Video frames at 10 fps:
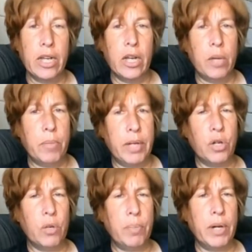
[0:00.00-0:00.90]
But
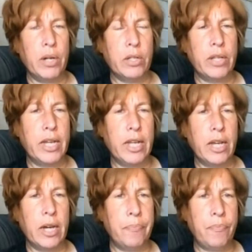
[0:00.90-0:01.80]
here apparently
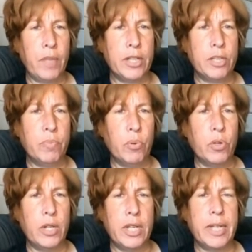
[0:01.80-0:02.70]
a
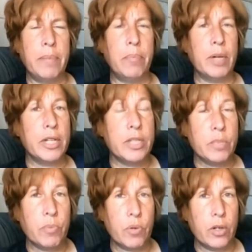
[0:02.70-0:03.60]
sport is a bud
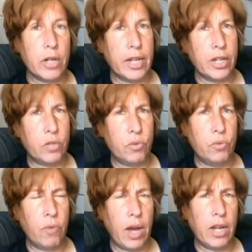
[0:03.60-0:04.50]
sport, and it grew
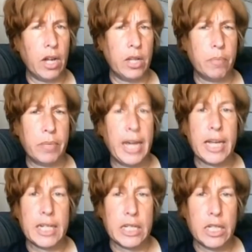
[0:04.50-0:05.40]
right on the
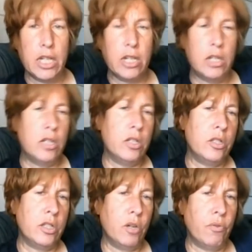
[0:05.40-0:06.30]
plant.
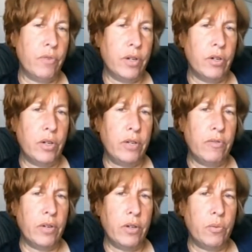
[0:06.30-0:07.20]
So very,
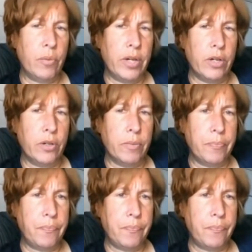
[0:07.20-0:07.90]
very weird.